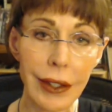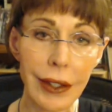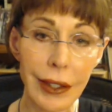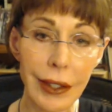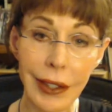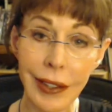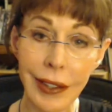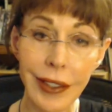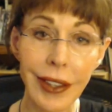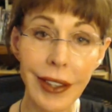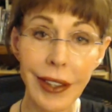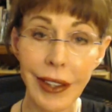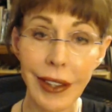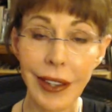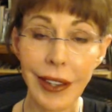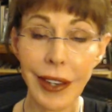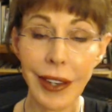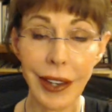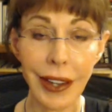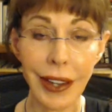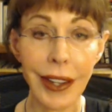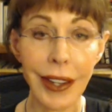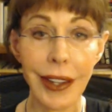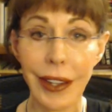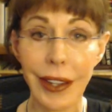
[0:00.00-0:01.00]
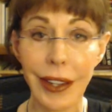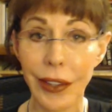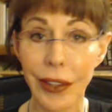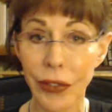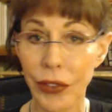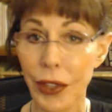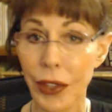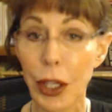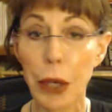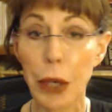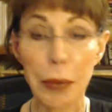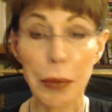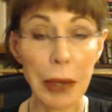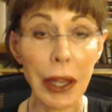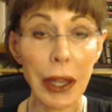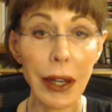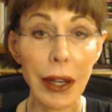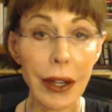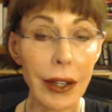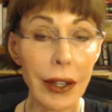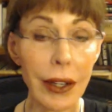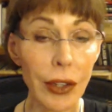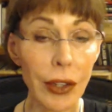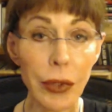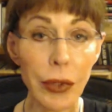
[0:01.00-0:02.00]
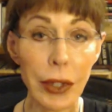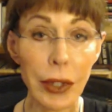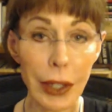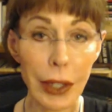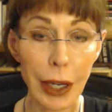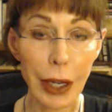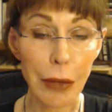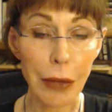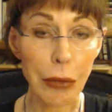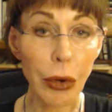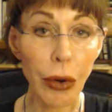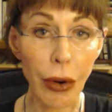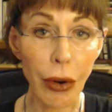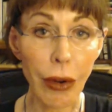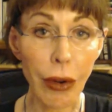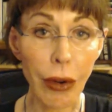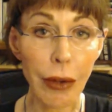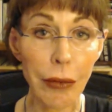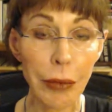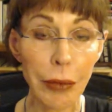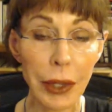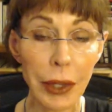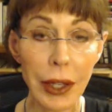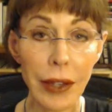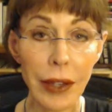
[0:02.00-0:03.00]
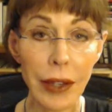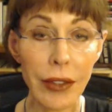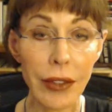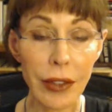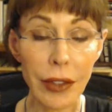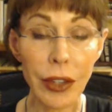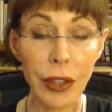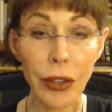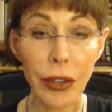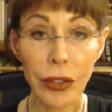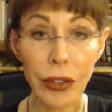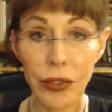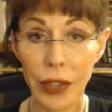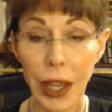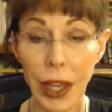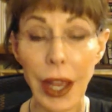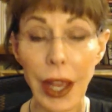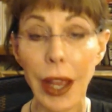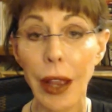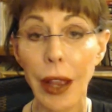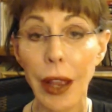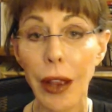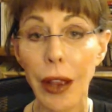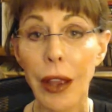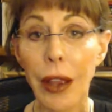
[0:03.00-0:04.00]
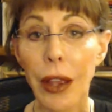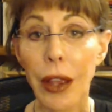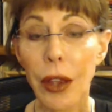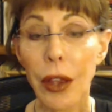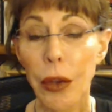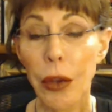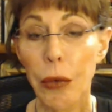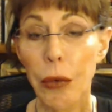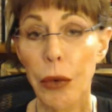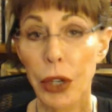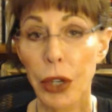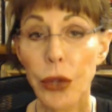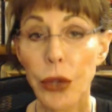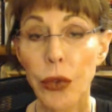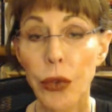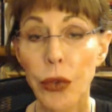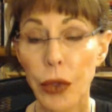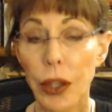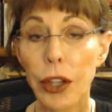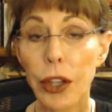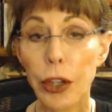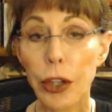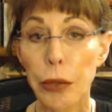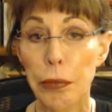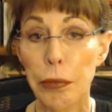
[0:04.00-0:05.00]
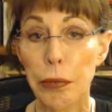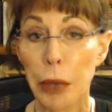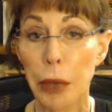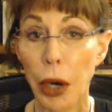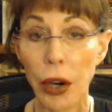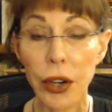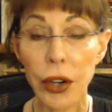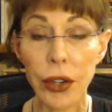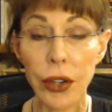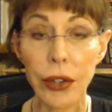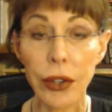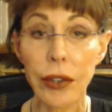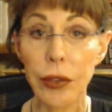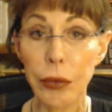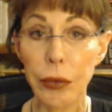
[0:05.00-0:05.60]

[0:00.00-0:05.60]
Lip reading: If you think about it, it's really not moral, because you're saying what you think your partner is